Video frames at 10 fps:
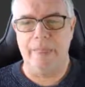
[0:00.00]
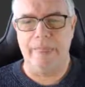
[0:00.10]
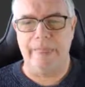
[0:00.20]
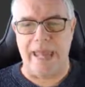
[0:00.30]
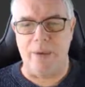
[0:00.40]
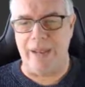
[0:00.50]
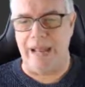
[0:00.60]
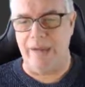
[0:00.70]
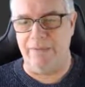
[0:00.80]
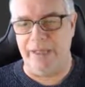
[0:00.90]
then we
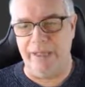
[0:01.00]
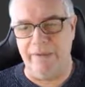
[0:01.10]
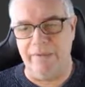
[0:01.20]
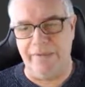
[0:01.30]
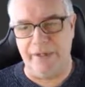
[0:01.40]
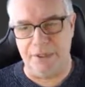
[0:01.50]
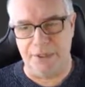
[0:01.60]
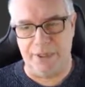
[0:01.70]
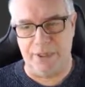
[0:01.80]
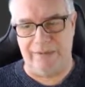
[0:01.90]
have the
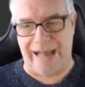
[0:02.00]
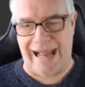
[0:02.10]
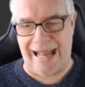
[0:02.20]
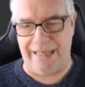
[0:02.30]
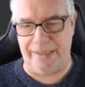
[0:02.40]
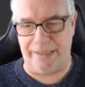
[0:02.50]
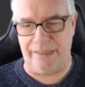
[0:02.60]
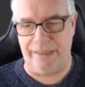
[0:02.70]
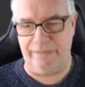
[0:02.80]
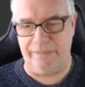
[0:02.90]
inversion of height
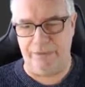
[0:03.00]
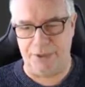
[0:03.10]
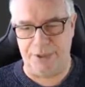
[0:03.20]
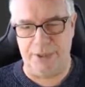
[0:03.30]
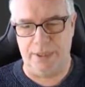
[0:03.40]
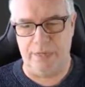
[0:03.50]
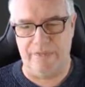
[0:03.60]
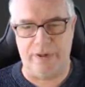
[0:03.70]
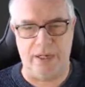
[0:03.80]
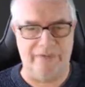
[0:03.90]
and the inversion of
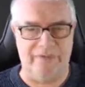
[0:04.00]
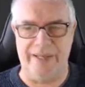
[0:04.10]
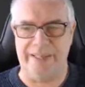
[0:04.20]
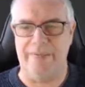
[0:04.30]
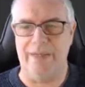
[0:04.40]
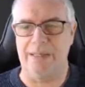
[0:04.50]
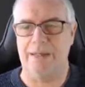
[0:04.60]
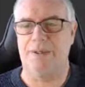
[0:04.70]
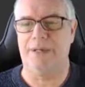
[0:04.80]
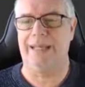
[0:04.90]
roughness. These
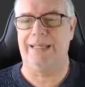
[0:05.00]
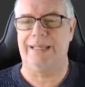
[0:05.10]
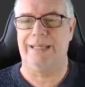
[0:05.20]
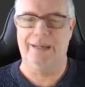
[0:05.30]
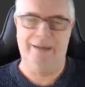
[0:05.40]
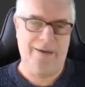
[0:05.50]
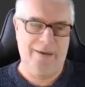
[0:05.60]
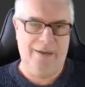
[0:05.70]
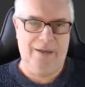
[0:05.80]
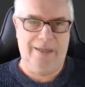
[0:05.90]
are just
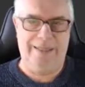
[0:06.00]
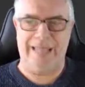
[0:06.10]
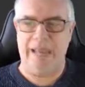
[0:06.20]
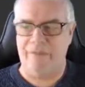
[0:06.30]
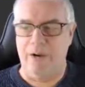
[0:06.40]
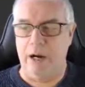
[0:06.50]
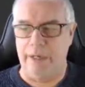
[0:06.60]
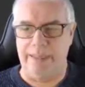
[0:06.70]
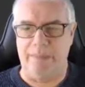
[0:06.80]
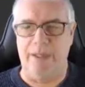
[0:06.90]

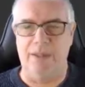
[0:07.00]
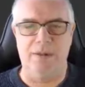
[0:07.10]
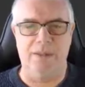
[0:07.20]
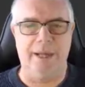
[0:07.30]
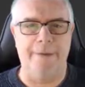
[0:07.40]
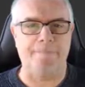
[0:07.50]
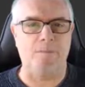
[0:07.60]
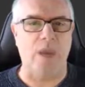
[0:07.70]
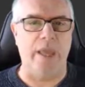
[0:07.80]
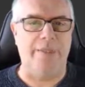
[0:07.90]
safeguards, because
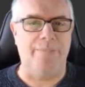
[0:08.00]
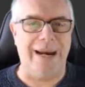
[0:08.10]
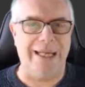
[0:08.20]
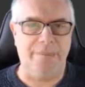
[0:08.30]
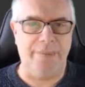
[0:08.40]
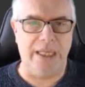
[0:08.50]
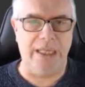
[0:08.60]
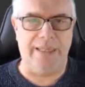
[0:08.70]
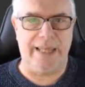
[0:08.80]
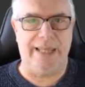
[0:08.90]
it might be
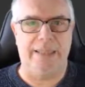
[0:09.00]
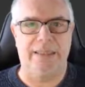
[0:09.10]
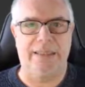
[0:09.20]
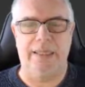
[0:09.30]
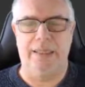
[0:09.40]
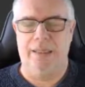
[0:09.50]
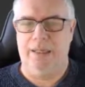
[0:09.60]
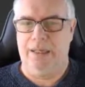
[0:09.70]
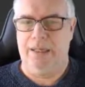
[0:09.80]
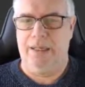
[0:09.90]
that
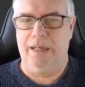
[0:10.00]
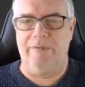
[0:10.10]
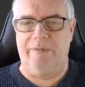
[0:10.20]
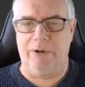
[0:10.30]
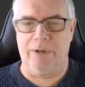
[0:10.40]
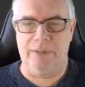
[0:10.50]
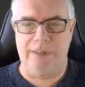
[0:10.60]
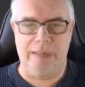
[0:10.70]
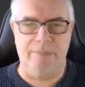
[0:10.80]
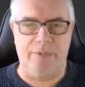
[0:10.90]
for
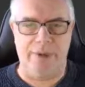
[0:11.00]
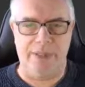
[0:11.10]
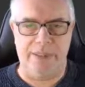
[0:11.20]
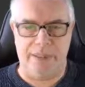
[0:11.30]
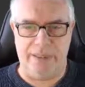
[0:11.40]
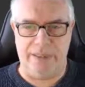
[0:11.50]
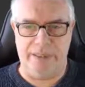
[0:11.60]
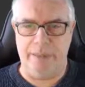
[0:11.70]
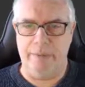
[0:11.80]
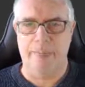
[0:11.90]
some
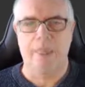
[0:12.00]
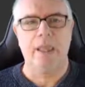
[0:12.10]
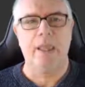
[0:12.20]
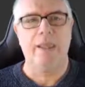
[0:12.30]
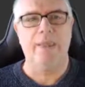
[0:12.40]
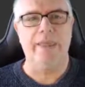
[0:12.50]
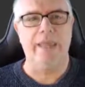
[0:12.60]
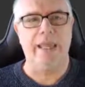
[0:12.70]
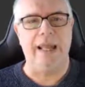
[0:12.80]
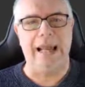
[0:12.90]
reason
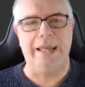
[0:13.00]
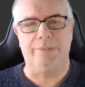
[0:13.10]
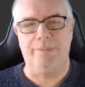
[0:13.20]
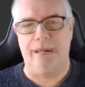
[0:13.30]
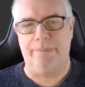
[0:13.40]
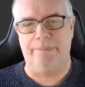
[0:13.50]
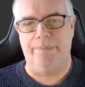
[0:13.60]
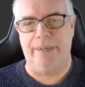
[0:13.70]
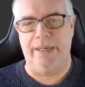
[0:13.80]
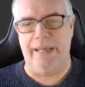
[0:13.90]
the height map
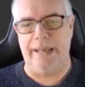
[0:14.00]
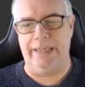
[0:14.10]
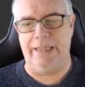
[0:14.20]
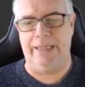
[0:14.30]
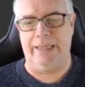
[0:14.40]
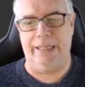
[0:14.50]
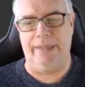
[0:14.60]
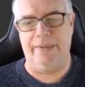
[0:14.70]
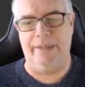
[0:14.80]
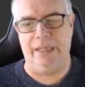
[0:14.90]
and
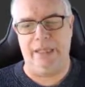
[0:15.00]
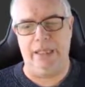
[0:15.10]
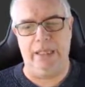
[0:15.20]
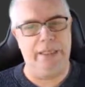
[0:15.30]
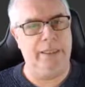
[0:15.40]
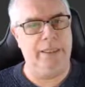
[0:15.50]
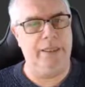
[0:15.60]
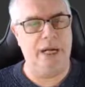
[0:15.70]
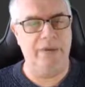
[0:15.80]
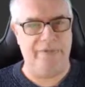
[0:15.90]
the
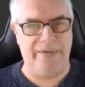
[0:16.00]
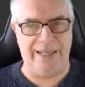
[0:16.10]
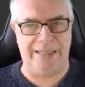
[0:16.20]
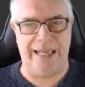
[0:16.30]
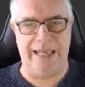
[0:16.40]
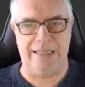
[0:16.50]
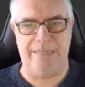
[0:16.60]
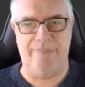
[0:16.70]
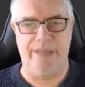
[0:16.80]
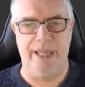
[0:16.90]
roughness has
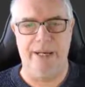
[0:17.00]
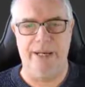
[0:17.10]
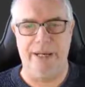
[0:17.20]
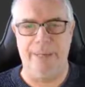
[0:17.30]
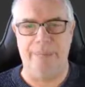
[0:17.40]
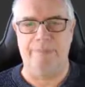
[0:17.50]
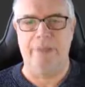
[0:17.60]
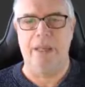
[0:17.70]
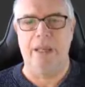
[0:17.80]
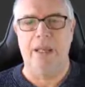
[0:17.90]
been
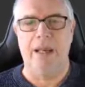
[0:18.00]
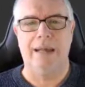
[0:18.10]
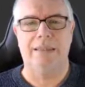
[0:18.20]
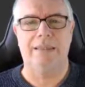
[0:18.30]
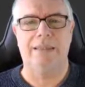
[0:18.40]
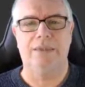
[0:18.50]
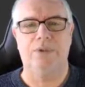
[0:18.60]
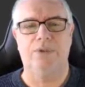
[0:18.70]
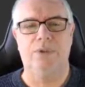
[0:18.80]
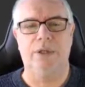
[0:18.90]

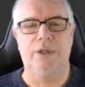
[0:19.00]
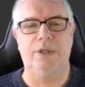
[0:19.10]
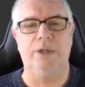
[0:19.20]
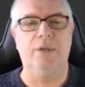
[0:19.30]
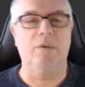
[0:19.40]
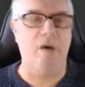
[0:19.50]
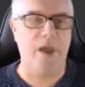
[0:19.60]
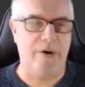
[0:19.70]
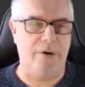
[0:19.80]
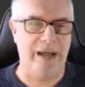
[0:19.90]
understood the other way
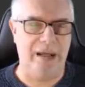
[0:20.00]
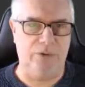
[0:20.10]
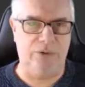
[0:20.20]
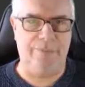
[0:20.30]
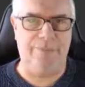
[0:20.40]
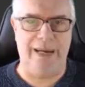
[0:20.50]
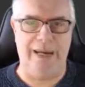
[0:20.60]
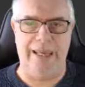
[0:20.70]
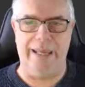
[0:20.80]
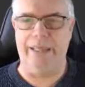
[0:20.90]
around
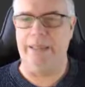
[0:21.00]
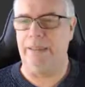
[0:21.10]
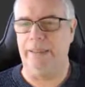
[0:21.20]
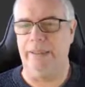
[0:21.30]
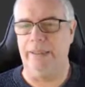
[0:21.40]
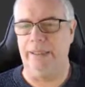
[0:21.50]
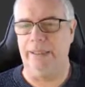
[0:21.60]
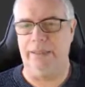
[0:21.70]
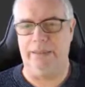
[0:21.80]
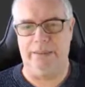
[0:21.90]
by
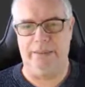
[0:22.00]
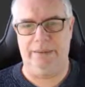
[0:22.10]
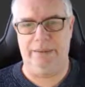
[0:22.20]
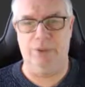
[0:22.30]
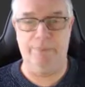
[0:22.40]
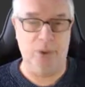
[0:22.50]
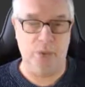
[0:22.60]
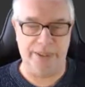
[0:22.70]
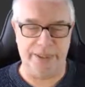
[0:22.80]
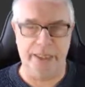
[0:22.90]
the
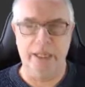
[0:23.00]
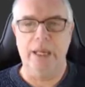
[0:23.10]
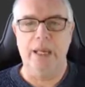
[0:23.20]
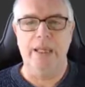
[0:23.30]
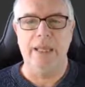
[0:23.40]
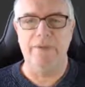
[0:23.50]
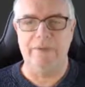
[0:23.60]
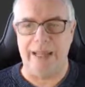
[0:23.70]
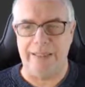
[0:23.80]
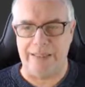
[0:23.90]
component. If
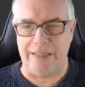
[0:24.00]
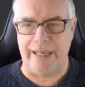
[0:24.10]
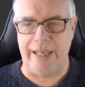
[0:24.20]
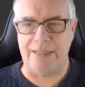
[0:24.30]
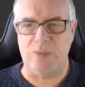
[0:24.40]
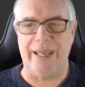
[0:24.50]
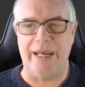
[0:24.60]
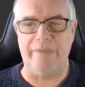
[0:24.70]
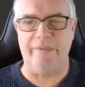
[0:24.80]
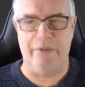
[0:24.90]
that is the case, we can
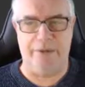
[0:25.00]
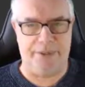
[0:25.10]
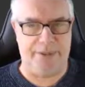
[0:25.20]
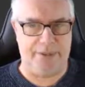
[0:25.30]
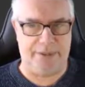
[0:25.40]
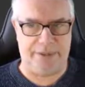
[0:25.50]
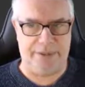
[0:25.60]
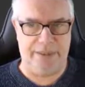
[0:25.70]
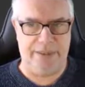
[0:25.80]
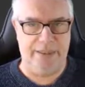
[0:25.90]
invert it.
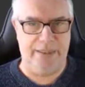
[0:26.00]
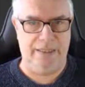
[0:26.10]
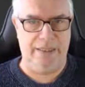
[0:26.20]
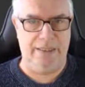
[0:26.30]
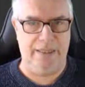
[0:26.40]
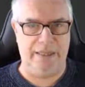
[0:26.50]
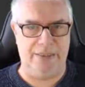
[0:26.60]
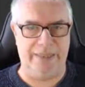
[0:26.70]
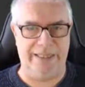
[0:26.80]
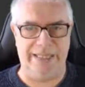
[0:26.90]
As
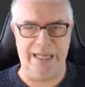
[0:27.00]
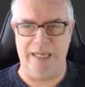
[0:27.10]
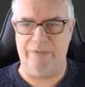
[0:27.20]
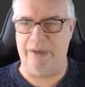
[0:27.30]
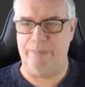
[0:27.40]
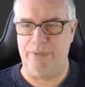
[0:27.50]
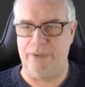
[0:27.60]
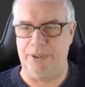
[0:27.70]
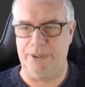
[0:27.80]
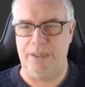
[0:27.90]
you can see, if I
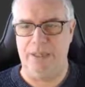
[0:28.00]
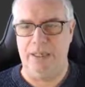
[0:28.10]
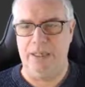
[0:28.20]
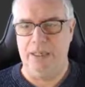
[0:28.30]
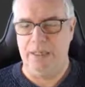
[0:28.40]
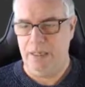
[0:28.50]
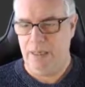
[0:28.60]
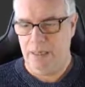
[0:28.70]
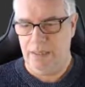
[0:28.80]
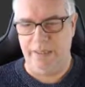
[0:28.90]
push
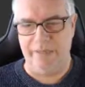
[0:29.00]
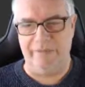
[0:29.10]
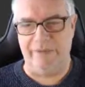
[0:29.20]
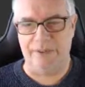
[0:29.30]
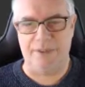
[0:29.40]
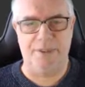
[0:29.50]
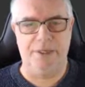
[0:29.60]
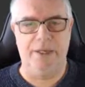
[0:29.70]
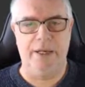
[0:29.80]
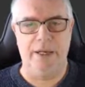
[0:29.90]
the
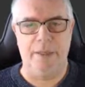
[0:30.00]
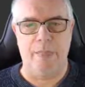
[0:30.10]
inversion,